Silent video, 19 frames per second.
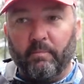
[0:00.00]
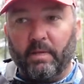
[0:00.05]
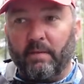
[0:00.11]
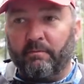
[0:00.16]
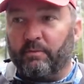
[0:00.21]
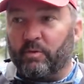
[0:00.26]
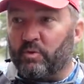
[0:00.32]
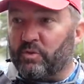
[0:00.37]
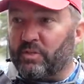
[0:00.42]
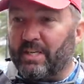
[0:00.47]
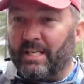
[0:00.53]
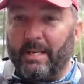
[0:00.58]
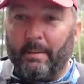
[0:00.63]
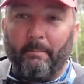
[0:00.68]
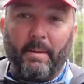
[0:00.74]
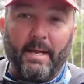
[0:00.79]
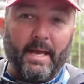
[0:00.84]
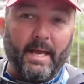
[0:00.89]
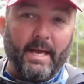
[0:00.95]
if you see a
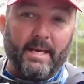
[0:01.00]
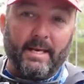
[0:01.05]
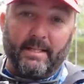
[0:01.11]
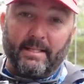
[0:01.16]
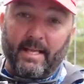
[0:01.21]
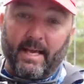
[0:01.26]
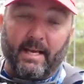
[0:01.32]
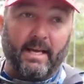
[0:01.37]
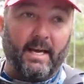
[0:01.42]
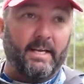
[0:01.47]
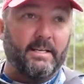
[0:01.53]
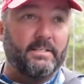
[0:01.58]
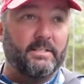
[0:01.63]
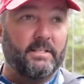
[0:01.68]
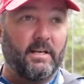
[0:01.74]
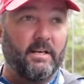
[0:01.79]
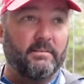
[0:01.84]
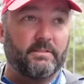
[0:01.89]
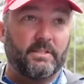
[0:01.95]
bed and that kind of
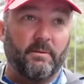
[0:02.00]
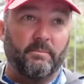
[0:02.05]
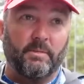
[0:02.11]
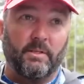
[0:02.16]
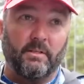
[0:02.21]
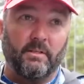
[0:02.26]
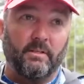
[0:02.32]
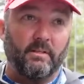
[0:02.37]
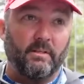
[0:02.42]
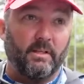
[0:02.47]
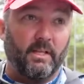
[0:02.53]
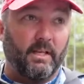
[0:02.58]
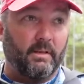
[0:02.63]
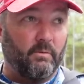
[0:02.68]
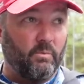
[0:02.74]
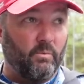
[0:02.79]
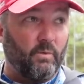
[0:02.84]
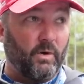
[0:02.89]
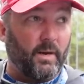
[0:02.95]
stuff, something
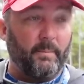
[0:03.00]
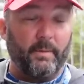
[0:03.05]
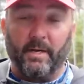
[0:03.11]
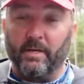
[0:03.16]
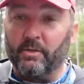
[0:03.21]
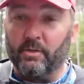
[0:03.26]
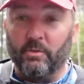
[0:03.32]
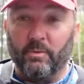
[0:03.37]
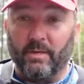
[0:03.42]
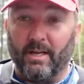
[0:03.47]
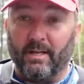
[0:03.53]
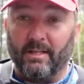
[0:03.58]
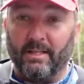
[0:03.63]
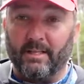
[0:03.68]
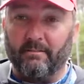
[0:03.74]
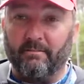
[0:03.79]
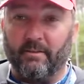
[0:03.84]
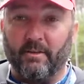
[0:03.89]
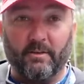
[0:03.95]
like what I'm gonna do when I
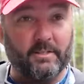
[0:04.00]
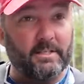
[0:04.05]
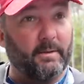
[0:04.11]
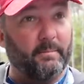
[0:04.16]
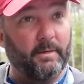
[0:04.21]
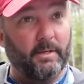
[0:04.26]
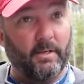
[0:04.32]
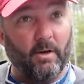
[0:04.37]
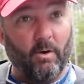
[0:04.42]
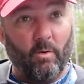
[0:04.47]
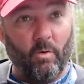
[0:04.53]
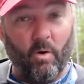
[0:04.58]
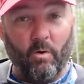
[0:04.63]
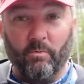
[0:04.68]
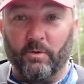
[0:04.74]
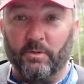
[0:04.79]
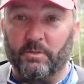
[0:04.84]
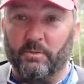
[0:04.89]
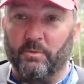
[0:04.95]
leave here is I'm gonna go
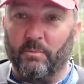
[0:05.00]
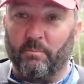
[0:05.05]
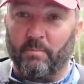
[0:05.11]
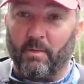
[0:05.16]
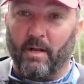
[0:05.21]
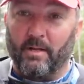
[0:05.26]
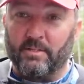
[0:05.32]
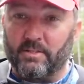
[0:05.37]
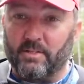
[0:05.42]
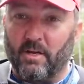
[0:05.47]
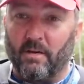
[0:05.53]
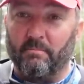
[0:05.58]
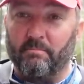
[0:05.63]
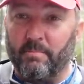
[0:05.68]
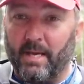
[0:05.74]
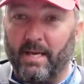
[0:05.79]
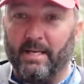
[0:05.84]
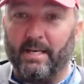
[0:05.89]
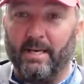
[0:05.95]
over to a, a
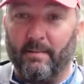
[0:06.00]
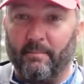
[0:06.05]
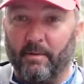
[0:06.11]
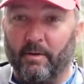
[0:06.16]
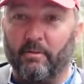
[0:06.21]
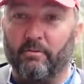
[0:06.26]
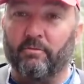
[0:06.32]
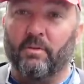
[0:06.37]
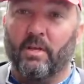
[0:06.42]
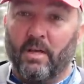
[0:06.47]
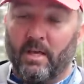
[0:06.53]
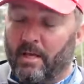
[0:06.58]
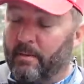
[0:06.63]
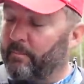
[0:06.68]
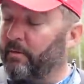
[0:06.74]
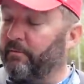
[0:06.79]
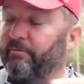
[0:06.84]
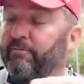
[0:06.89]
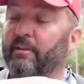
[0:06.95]
stump bed and I'm gonna
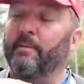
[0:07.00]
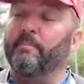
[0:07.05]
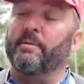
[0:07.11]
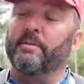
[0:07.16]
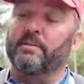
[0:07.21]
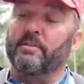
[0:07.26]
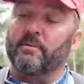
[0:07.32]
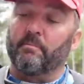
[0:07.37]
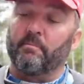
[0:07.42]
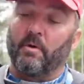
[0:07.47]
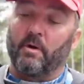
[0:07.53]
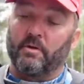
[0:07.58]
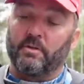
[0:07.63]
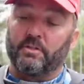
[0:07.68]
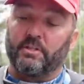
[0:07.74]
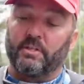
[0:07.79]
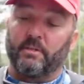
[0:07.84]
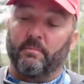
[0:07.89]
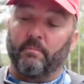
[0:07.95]
be flipping
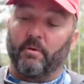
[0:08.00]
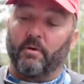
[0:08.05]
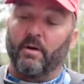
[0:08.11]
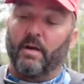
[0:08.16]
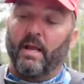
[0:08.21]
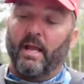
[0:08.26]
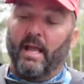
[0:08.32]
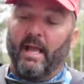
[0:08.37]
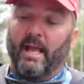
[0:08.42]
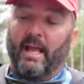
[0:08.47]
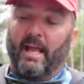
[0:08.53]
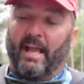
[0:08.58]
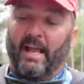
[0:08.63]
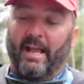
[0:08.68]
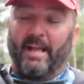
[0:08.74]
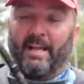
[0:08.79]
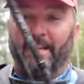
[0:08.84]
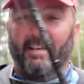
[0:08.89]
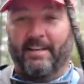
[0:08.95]
submerged timber.
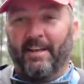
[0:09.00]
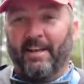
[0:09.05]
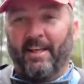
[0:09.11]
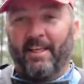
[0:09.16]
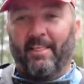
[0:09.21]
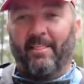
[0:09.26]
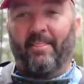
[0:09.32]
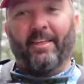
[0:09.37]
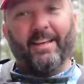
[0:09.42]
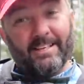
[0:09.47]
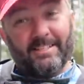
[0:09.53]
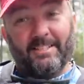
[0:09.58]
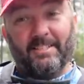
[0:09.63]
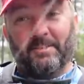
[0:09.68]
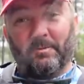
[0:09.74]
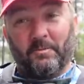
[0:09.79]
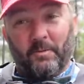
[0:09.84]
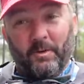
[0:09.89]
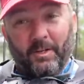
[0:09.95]
And this
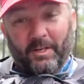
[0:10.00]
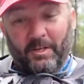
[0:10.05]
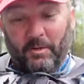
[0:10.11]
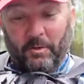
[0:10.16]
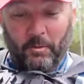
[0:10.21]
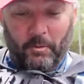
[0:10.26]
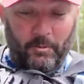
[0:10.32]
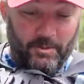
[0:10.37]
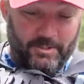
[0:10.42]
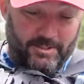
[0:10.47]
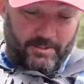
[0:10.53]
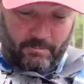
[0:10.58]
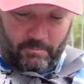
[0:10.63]
is really cool. It's a